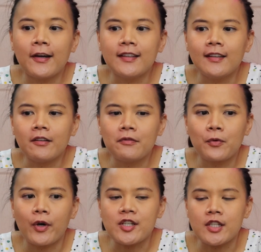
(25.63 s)
got a lot of
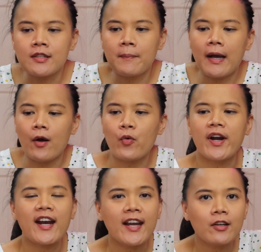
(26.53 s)
questions about
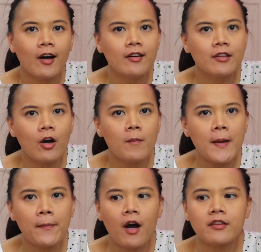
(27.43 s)
where I got all
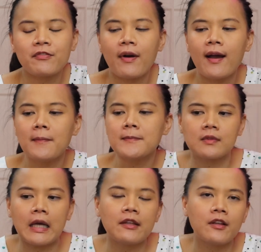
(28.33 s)
my pots from.
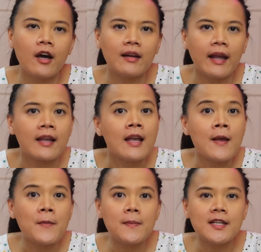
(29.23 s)
I thought like
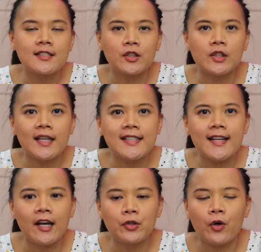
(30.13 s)
maybe it's a good
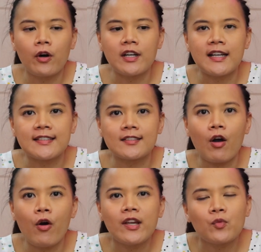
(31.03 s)
idea to organize
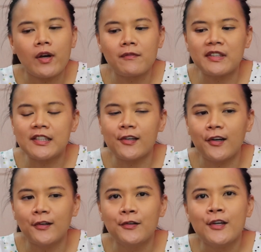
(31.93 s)
all in one
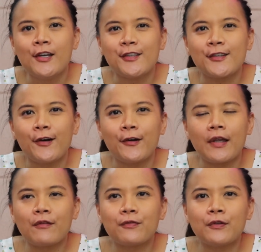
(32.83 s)
video. So
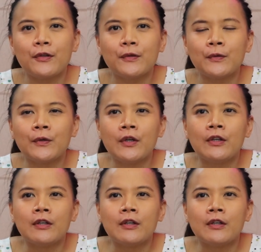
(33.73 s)
if you